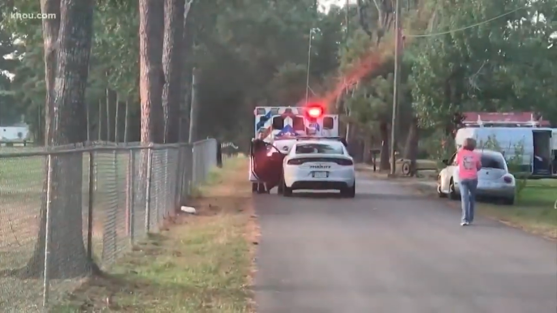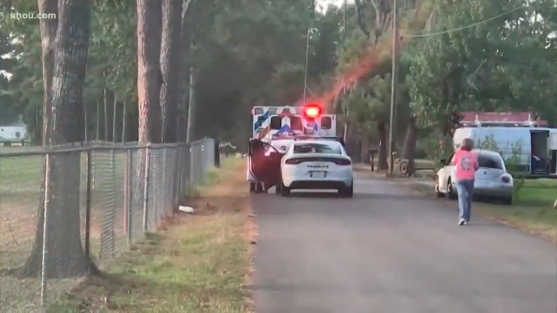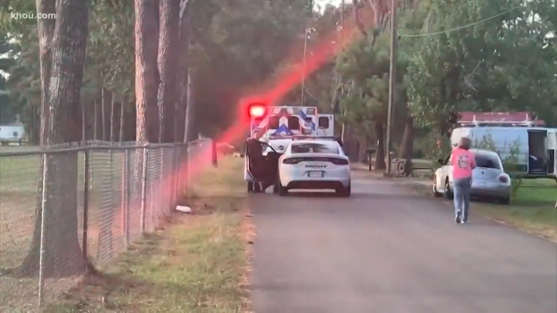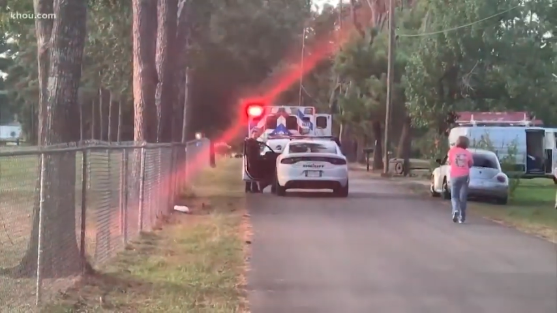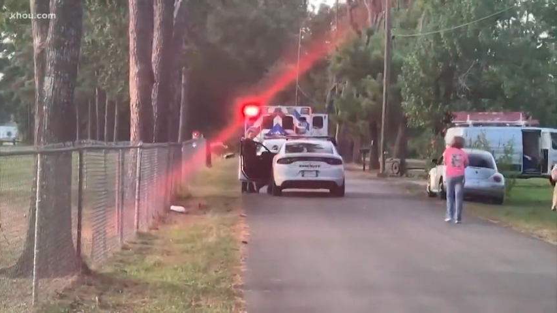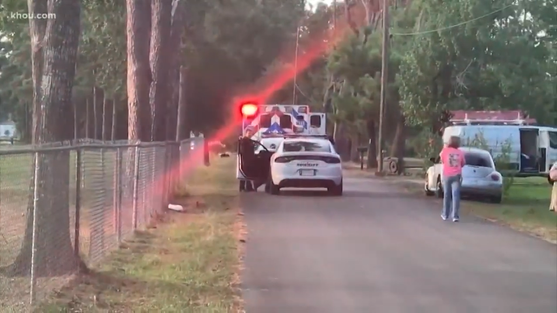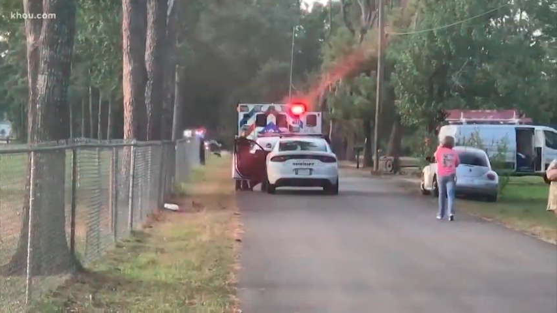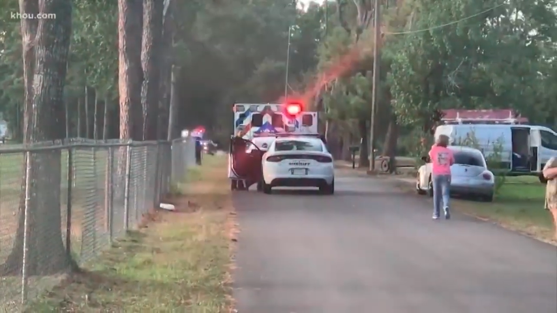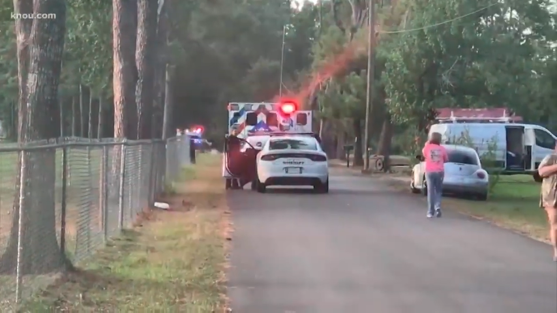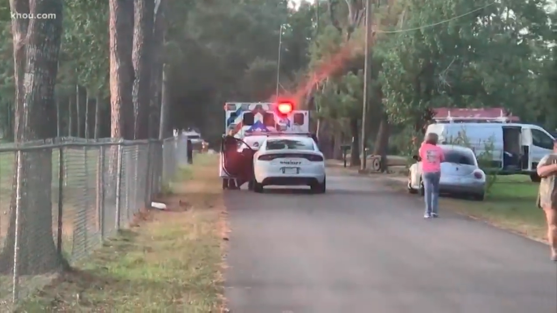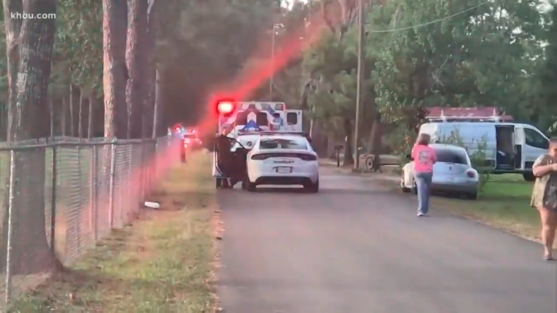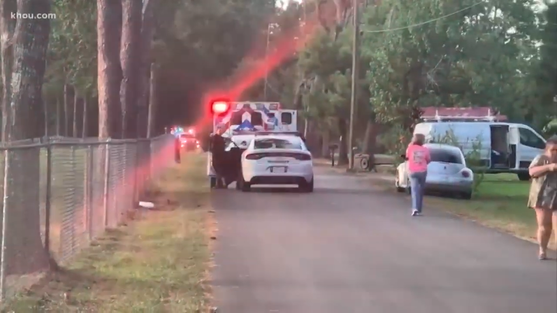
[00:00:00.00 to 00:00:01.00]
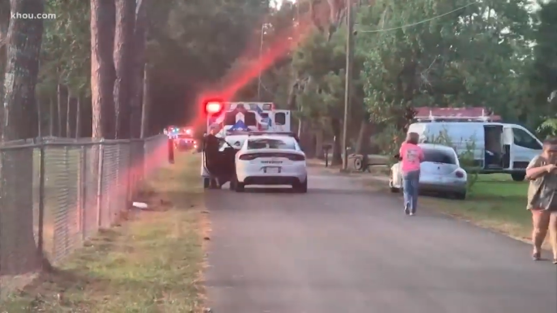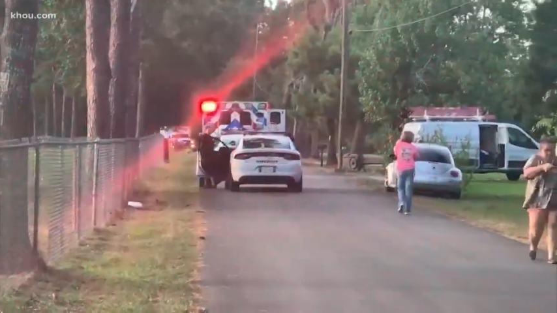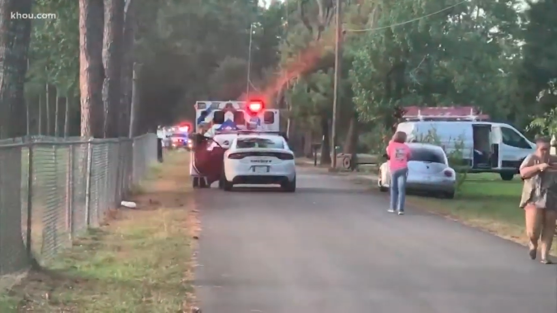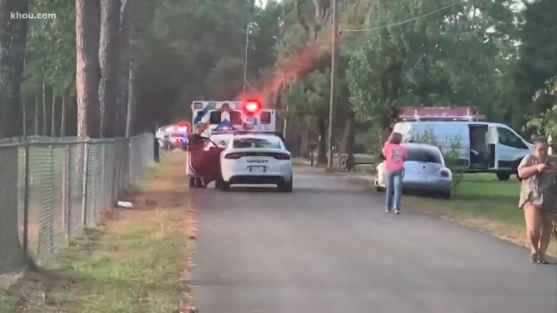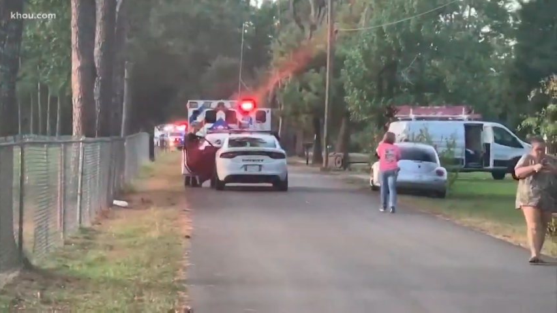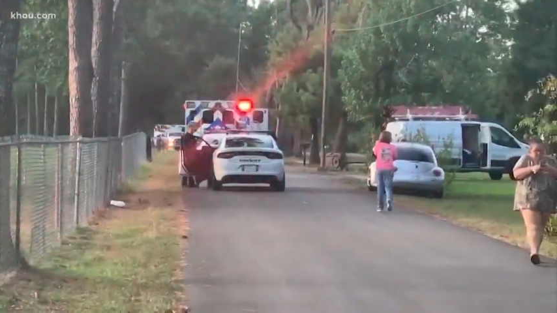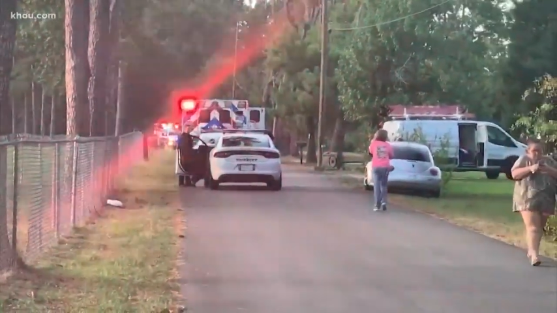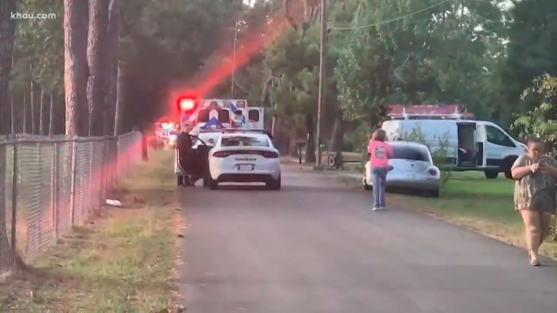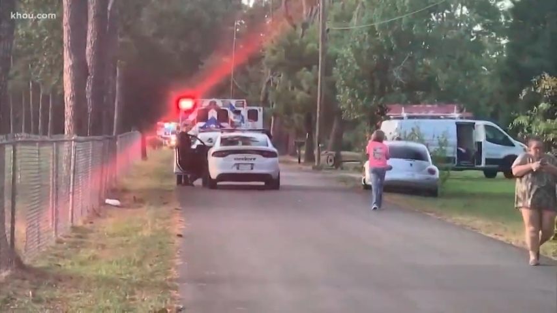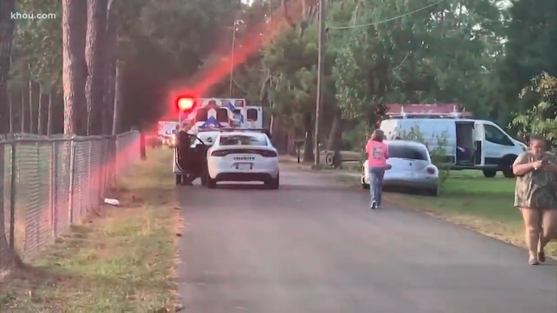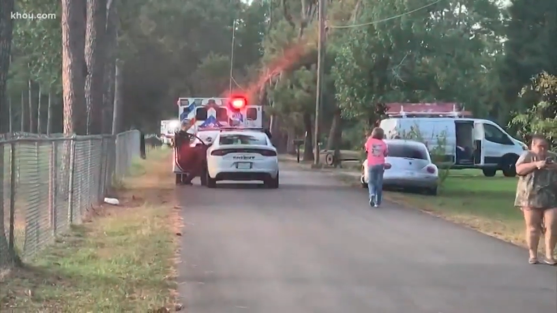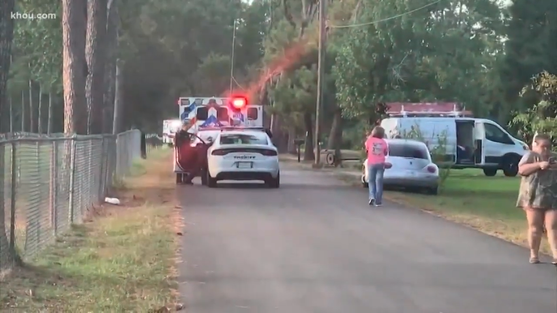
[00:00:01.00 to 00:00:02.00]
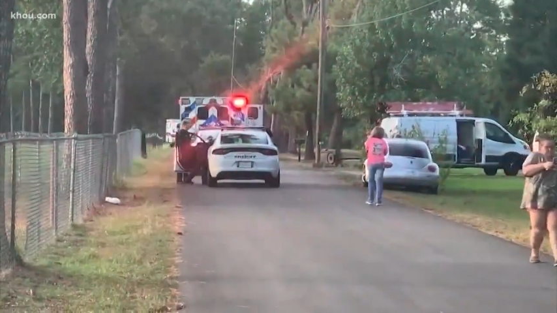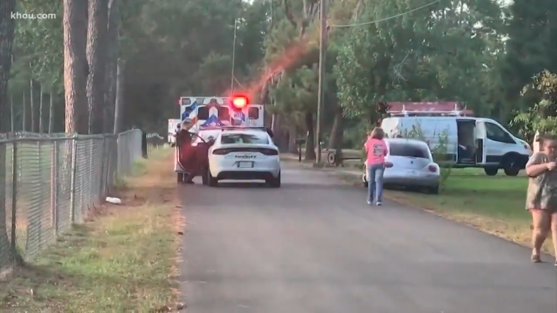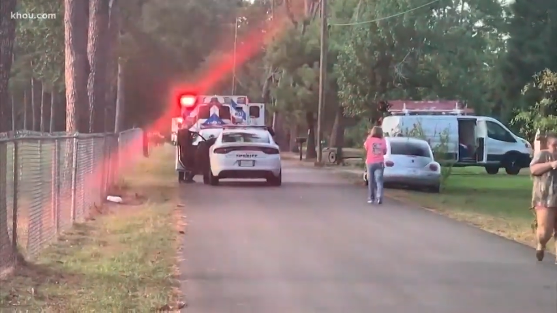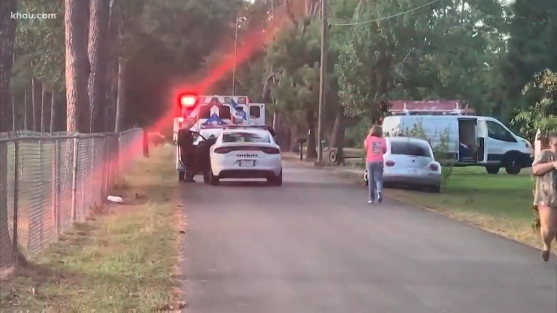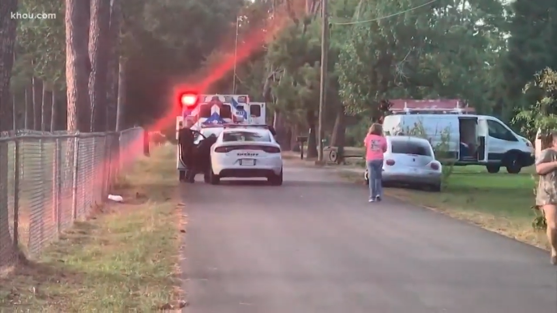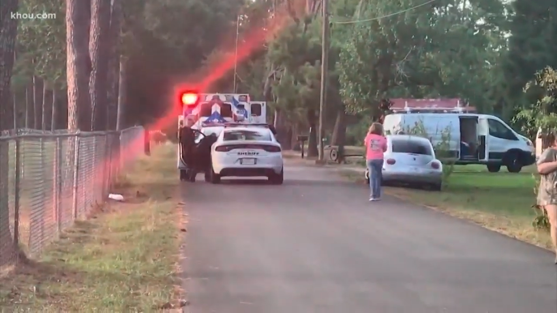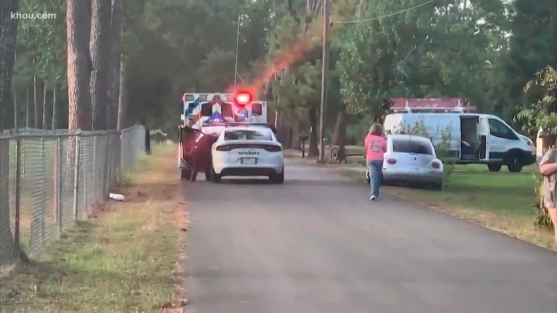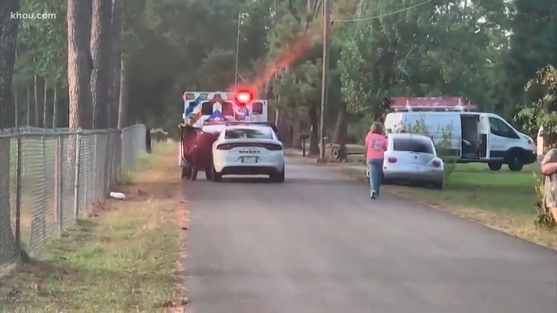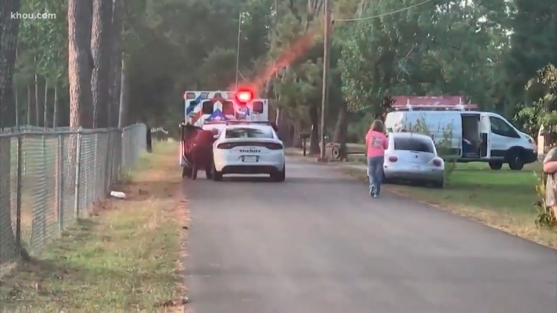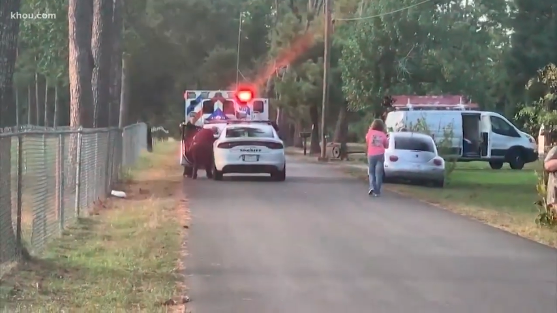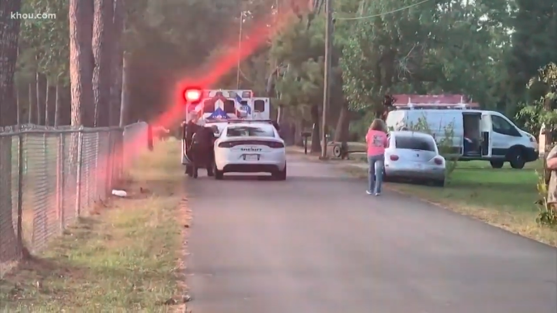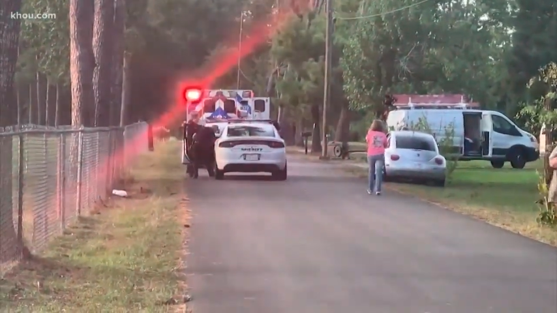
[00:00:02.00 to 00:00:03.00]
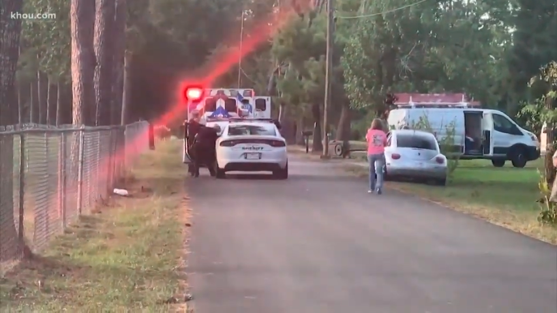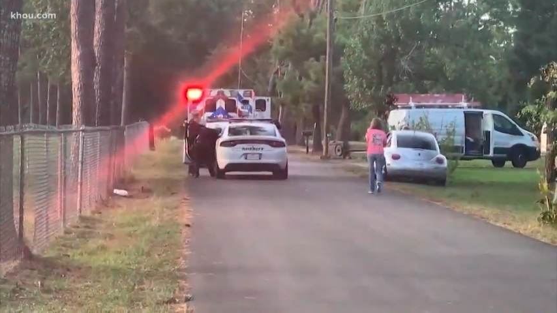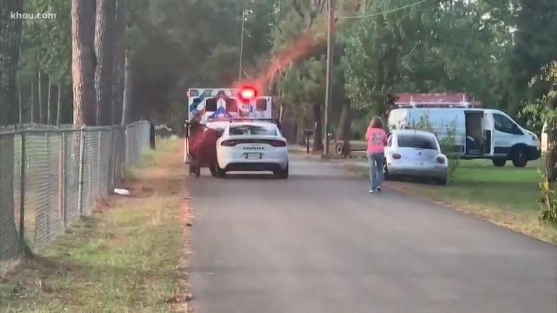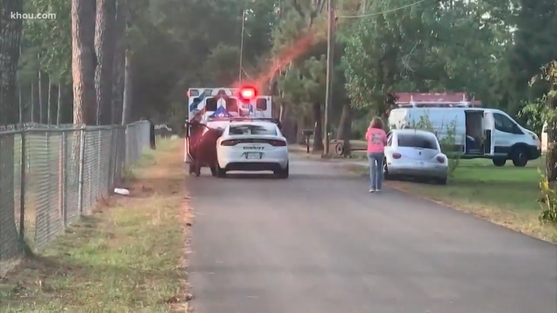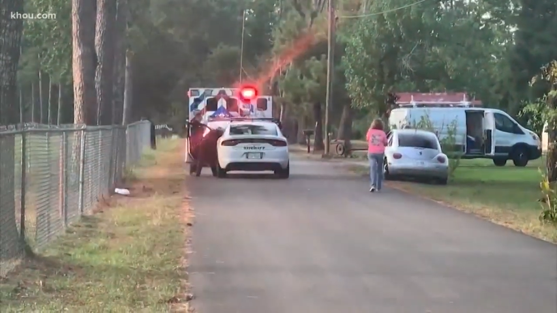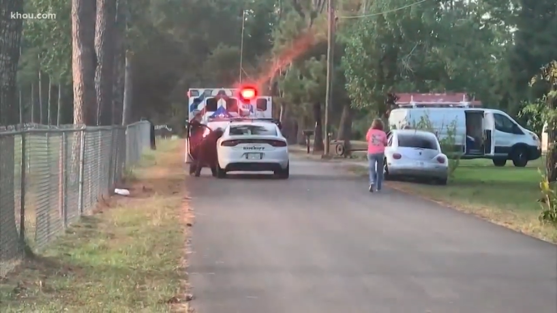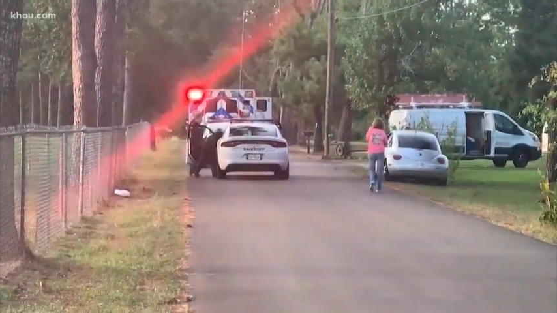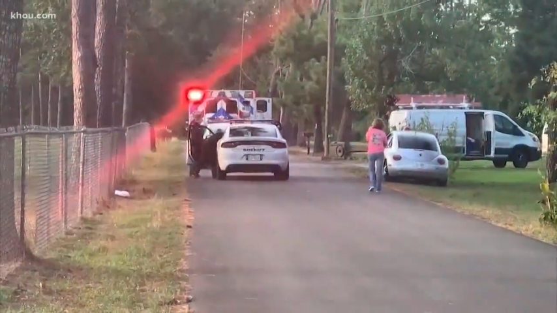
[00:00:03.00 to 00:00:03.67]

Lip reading: [unreadable: no face in view]